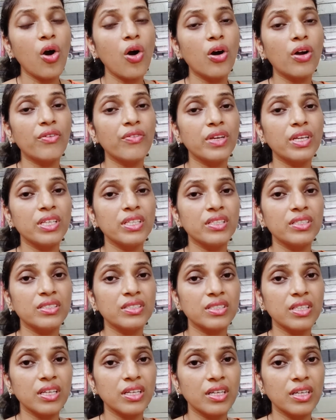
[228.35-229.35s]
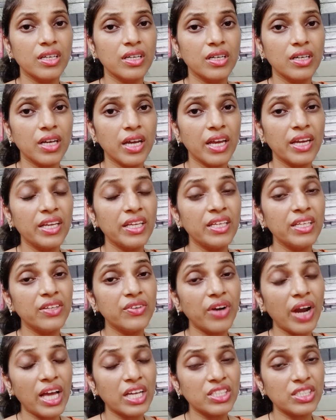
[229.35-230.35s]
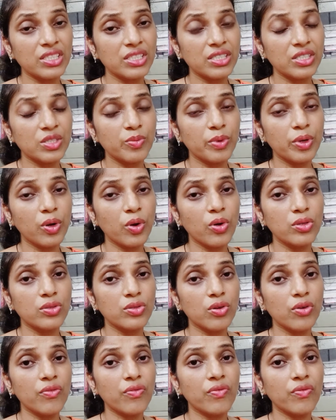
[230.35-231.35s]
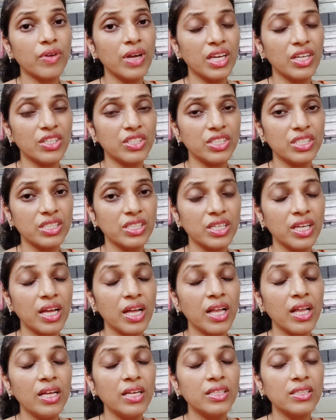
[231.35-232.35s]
or in any rashes because of allergy.